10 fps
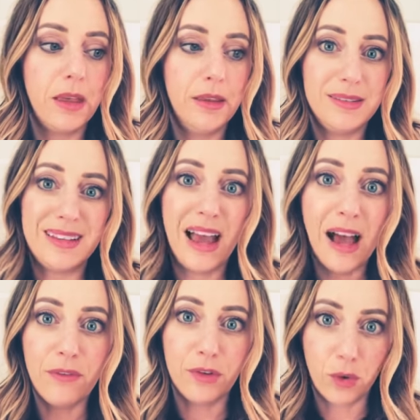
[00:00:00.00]
is to
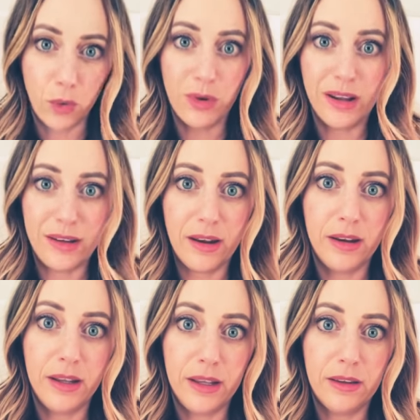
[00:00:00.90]
have your own
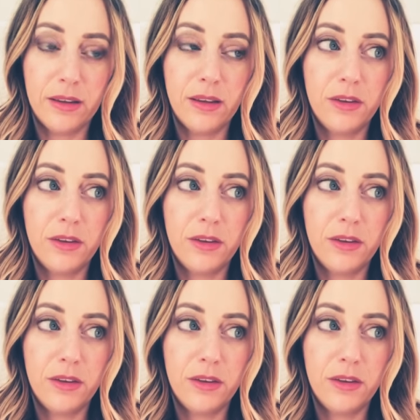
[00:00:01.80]
identity